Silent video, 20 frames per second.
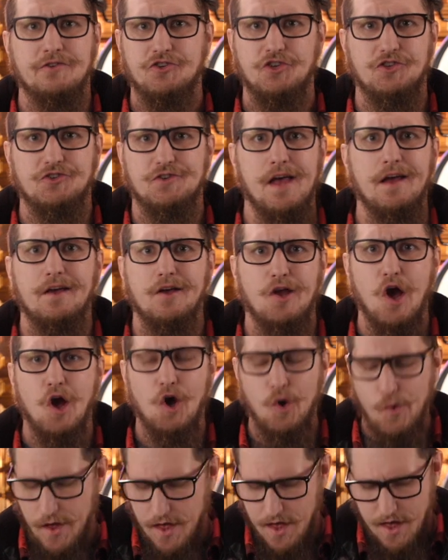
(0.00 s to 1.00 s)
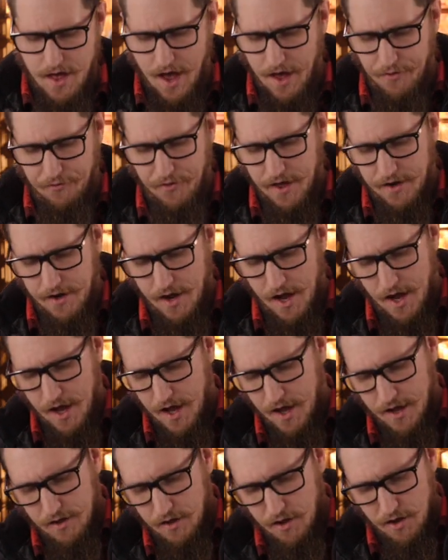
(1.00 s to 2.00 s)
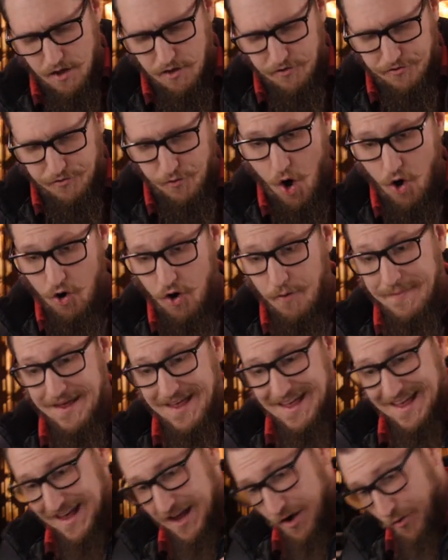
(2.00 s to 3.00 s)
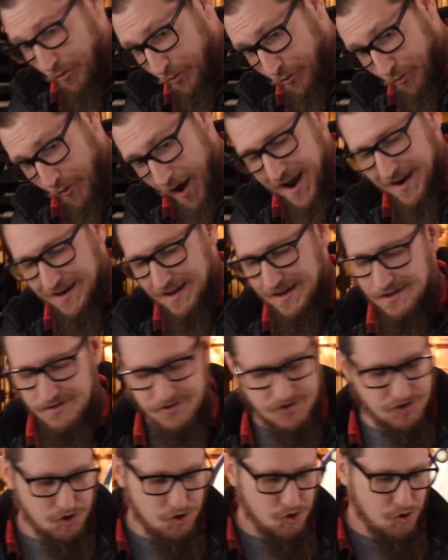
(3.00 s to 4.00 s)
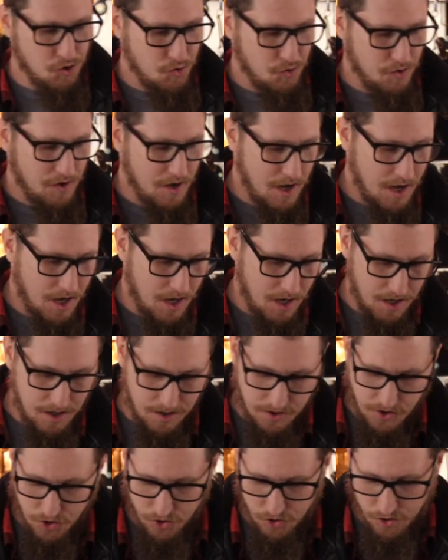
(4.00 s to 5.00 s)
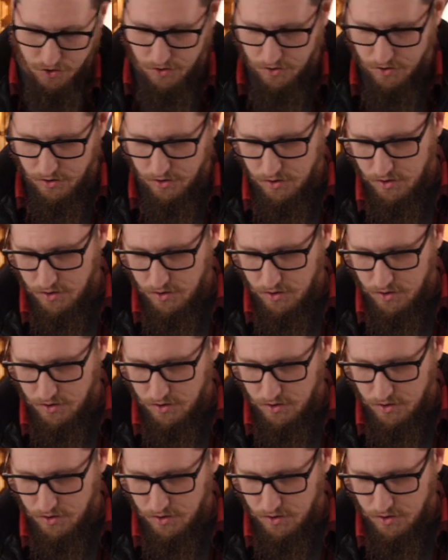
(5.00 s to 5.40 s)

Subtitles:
just hit go and then throw them right into your